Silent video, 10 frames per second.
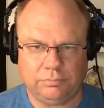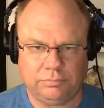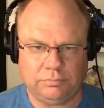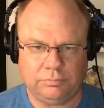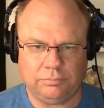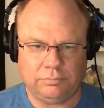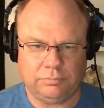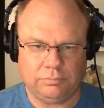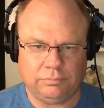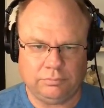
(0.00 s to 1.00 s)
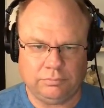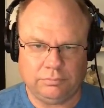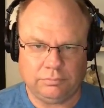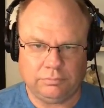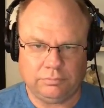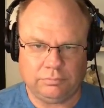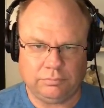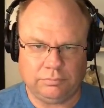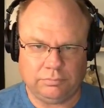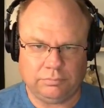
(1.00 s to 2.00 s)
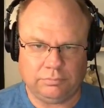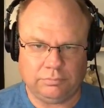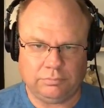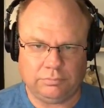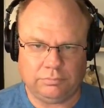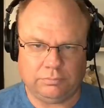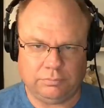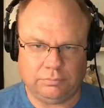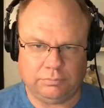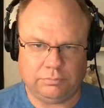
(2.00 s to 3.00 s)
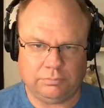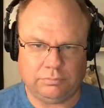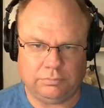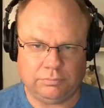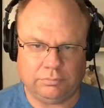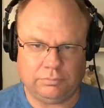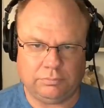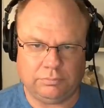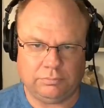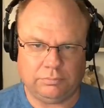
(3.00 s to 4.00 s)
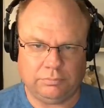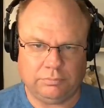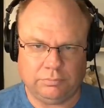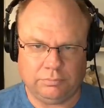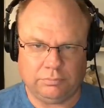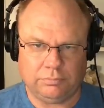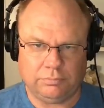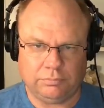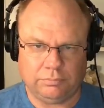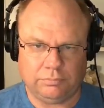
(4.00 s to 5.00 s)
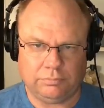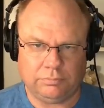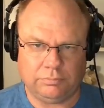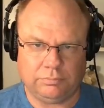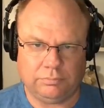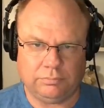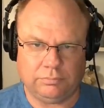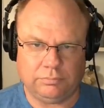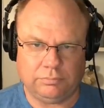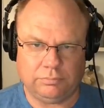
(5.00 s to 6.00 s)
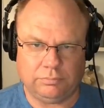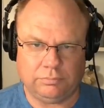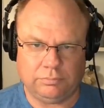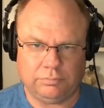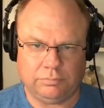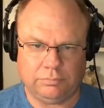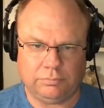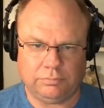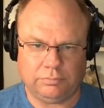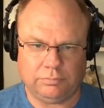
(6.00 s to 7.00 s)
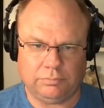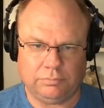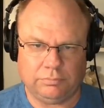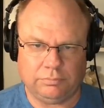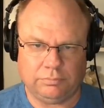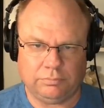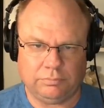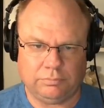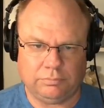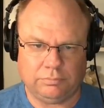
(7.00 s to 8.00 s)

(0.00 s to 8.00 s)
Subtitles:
[no speech]